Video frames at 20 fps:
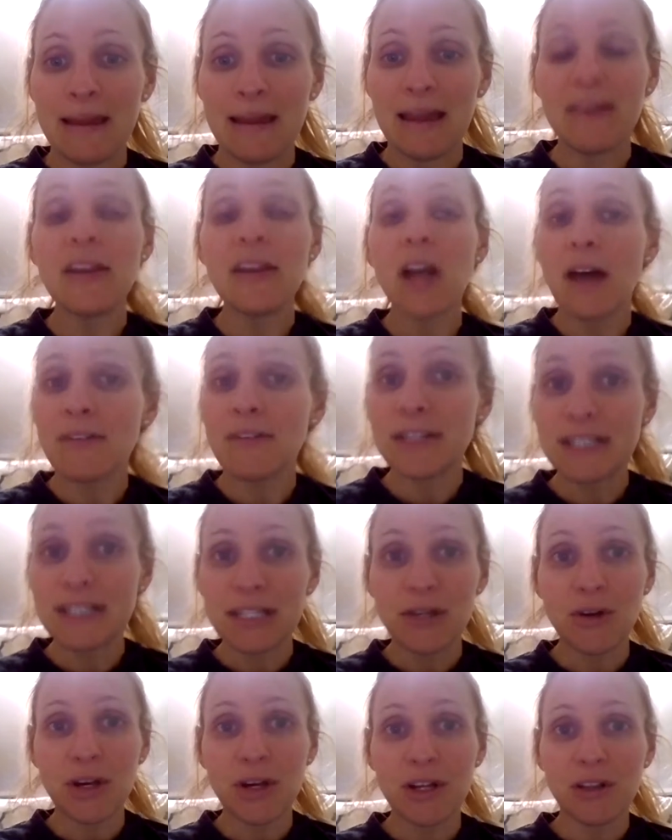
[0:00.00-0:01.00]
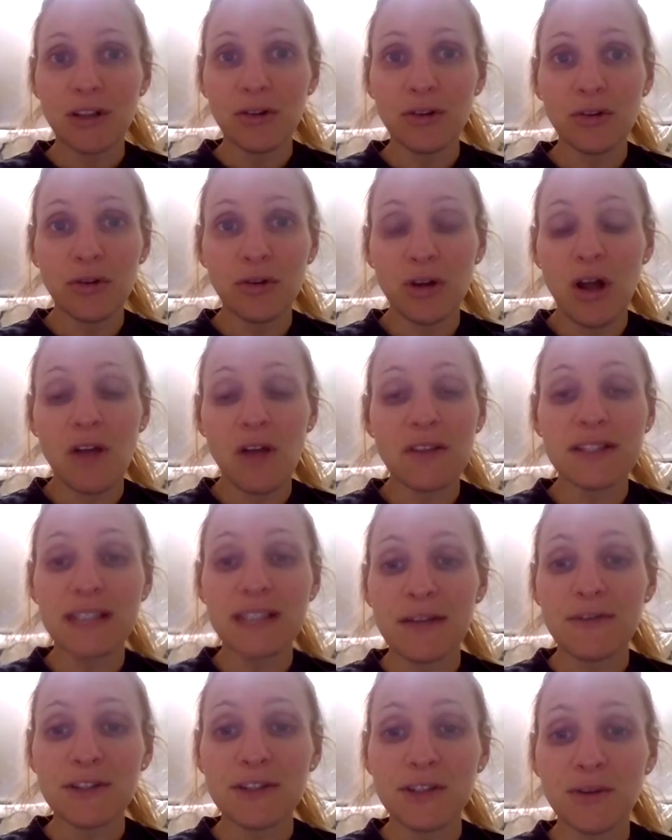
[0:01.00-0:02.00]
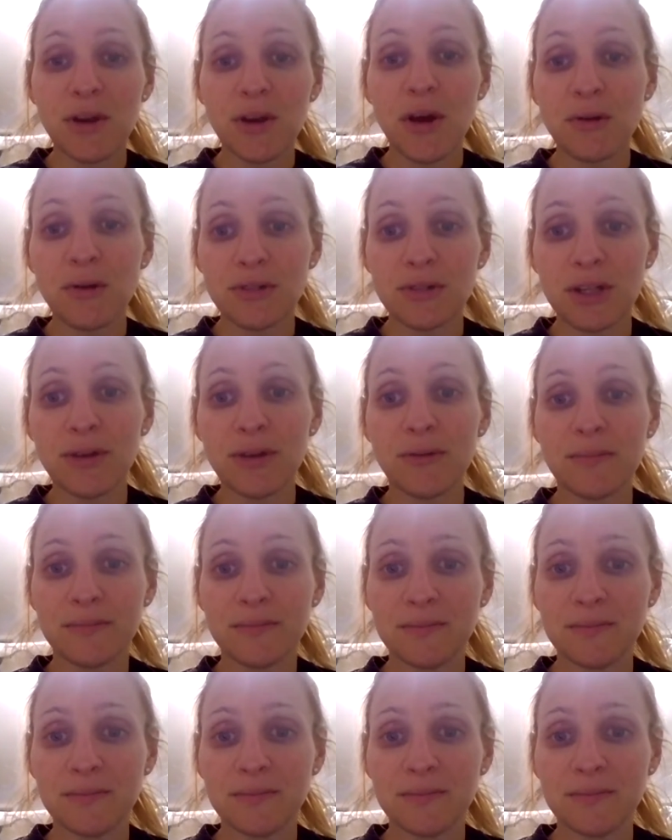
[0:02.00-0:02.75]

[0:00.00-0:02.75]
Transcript: And then obviously you're going to learn all the stuff as you go too.